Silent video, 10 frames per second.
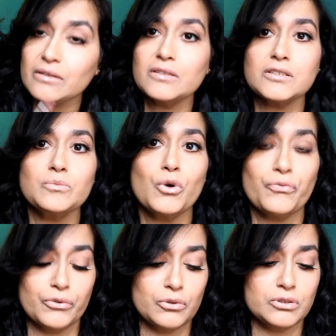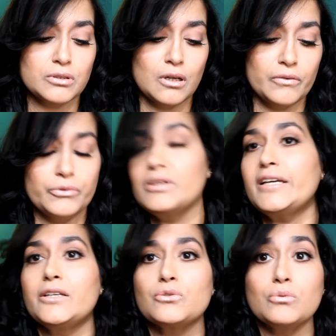this is more for those of you
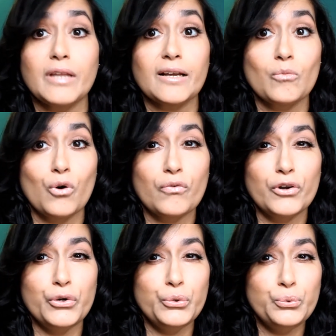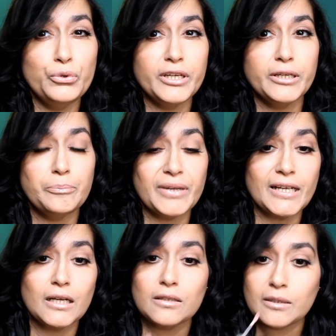ladies who like more of a nudie
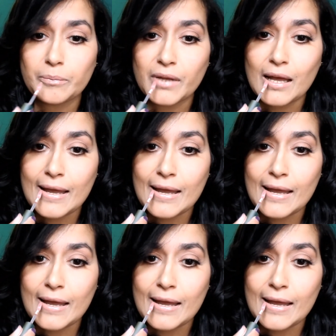pink lip.